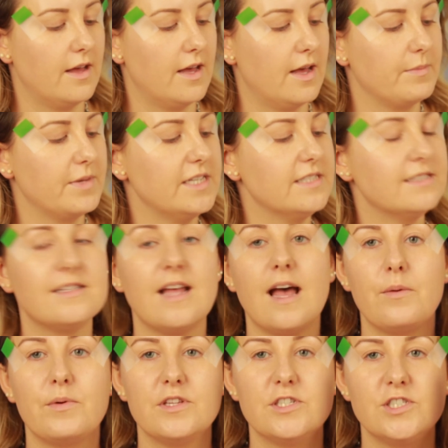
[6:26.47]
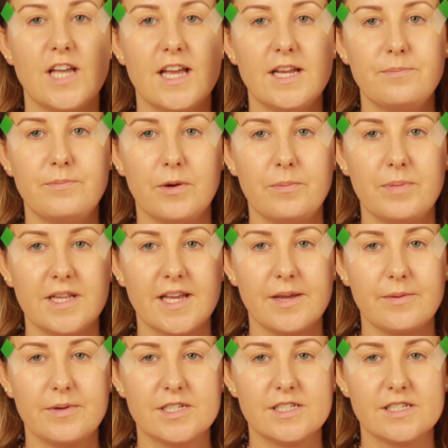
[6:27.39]
I'm going to start with the shade
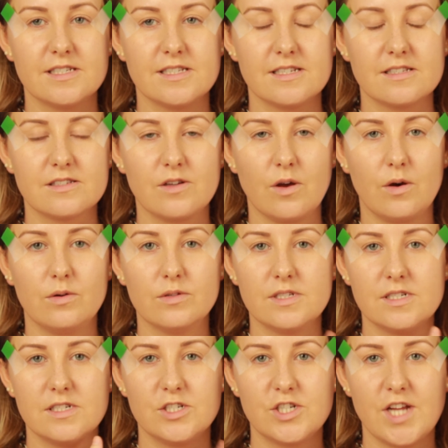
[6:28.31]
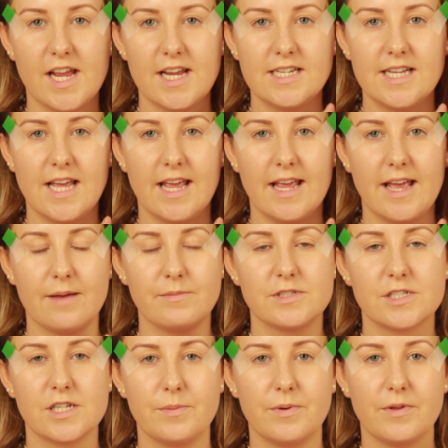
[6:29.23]
Bubbly, which is this golden shade here. I'm
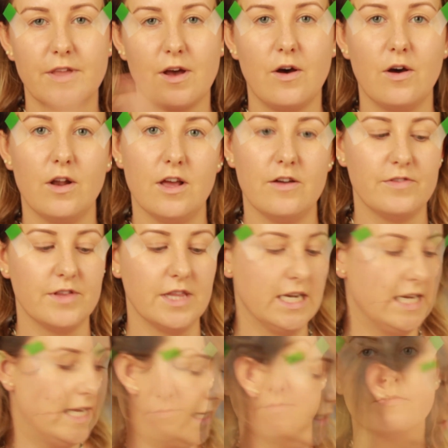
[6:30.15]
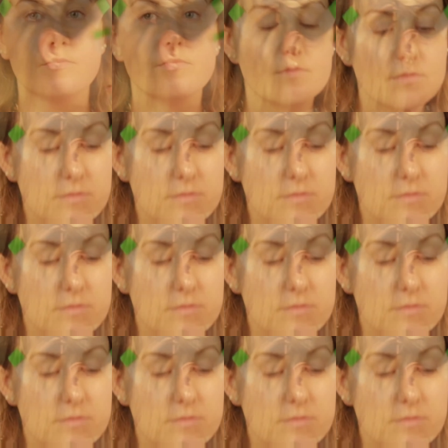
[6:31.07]
just going to put that all over the lid.